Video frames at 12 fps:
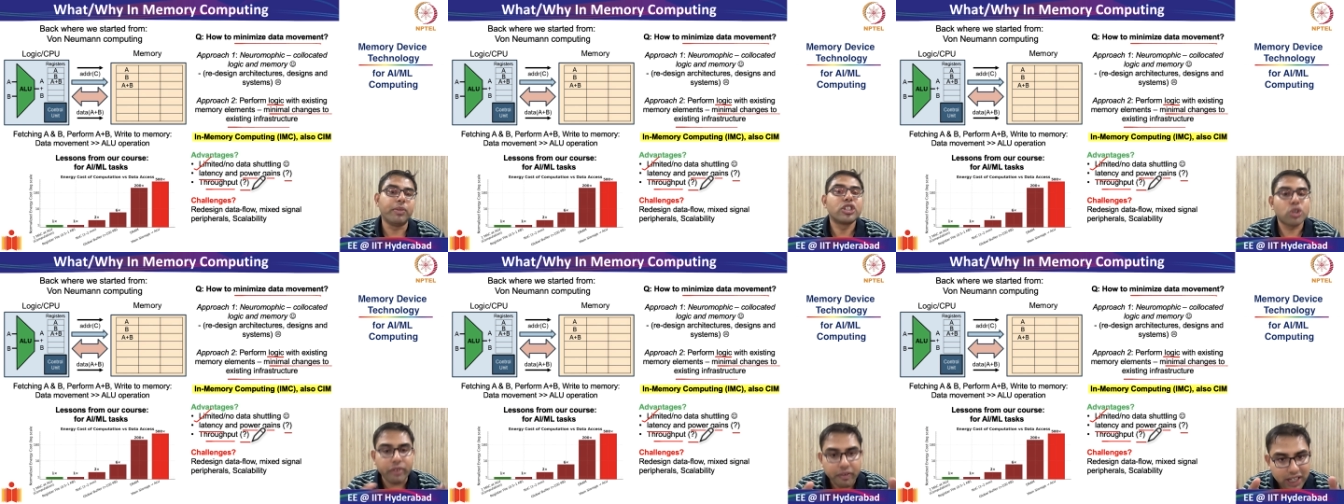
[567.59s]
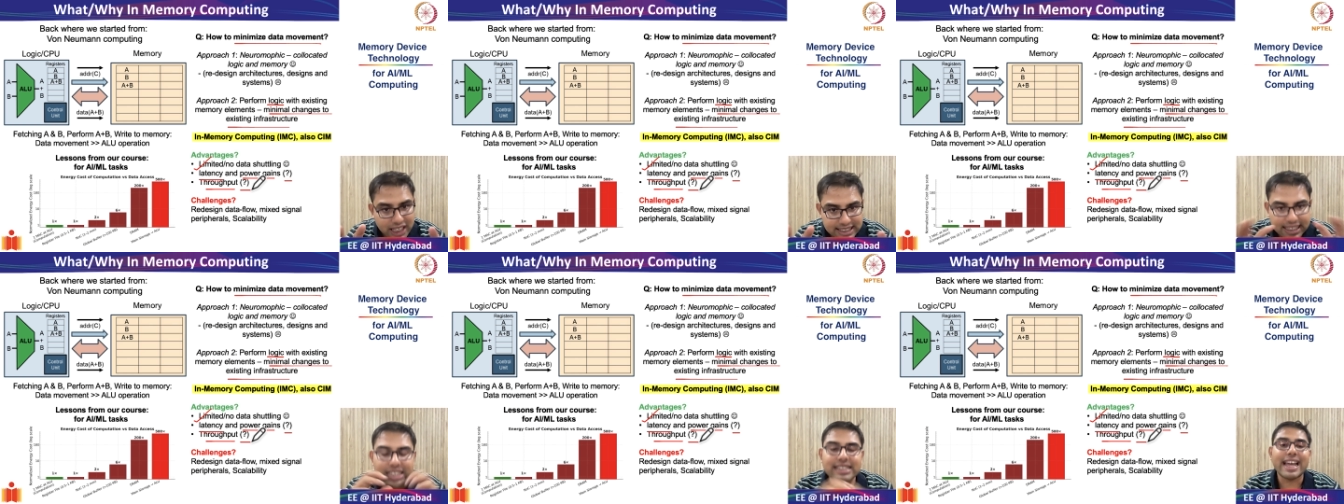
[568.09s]
So we will
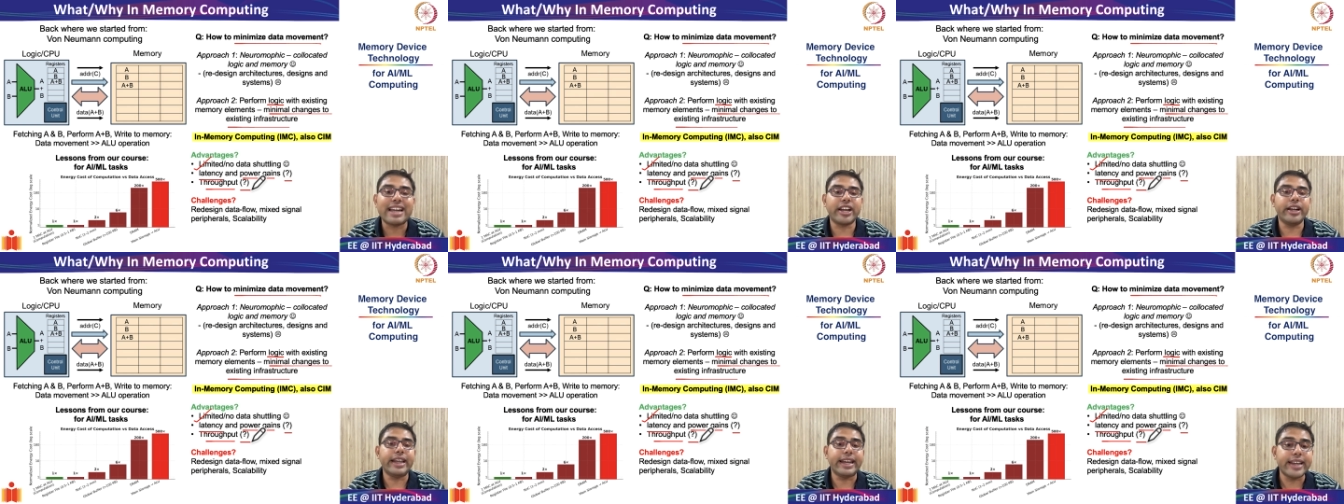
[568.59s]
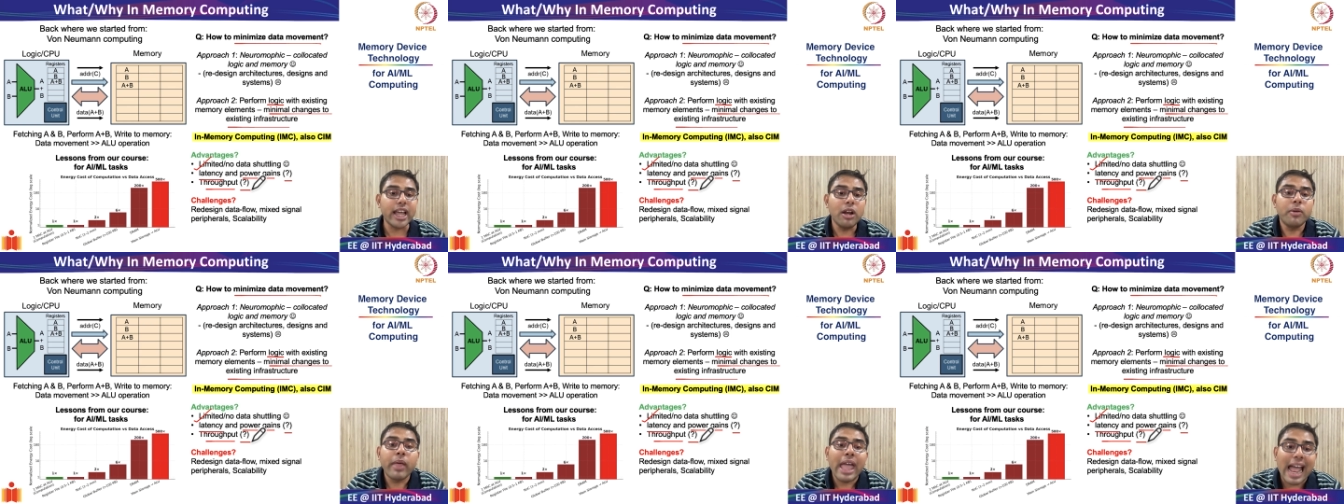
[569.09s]
discuss that in detail.
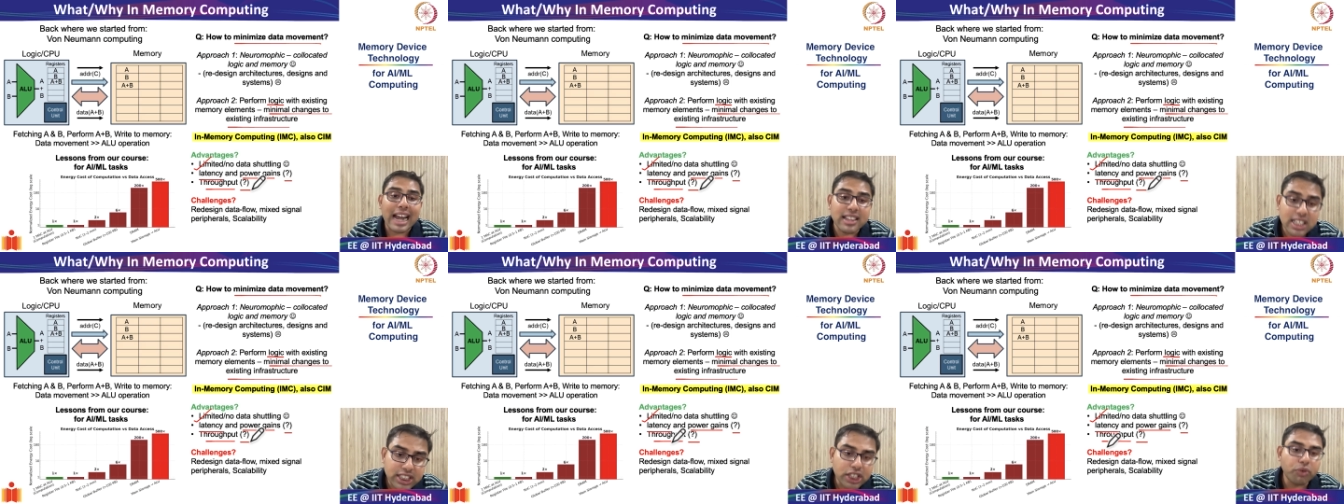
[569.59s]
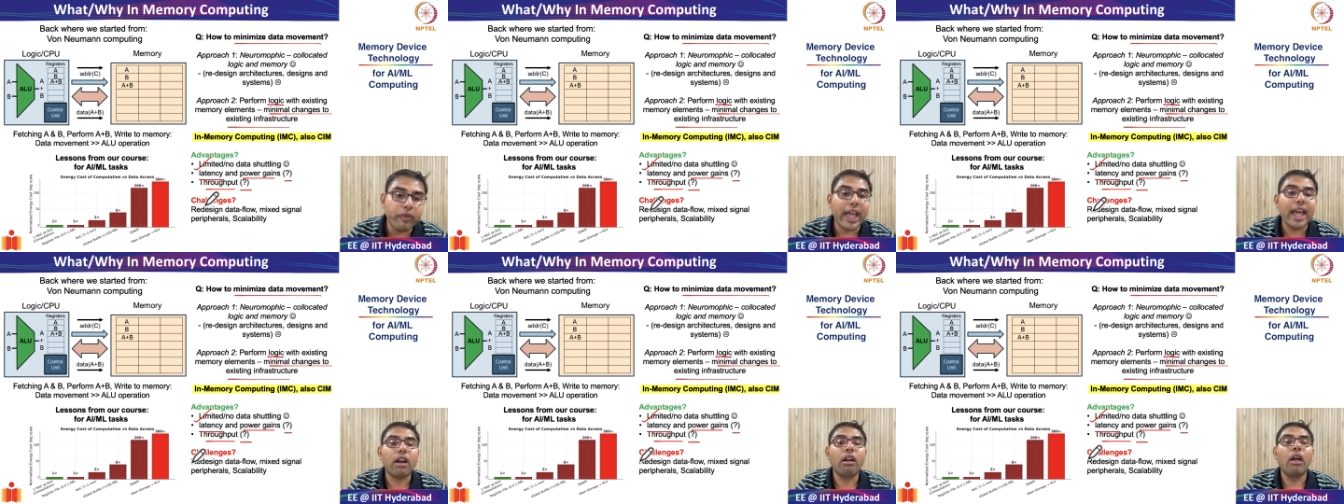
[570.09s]
And this is
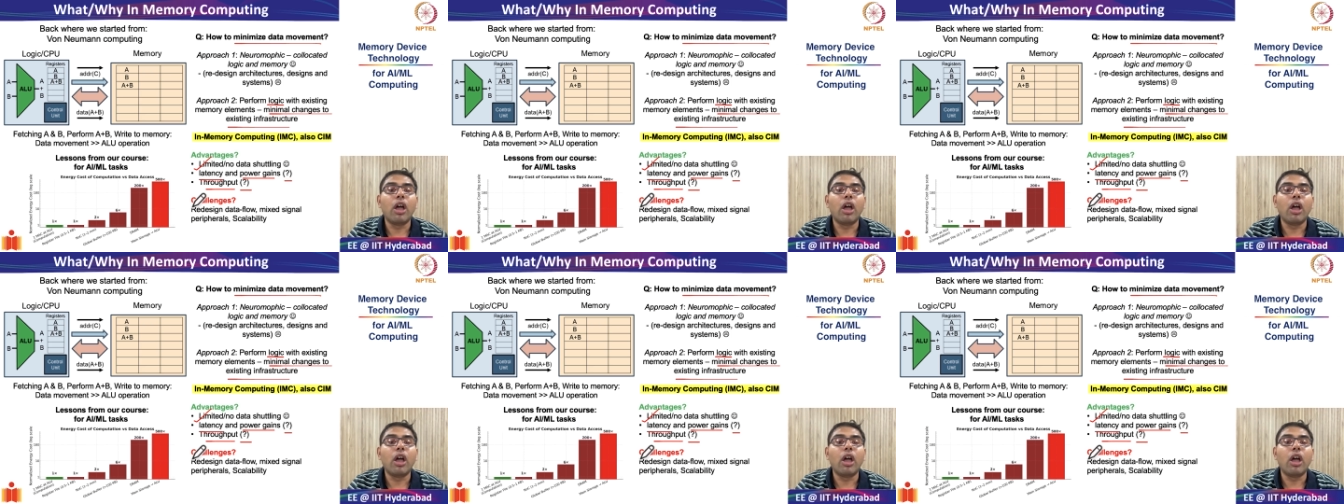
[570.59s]
where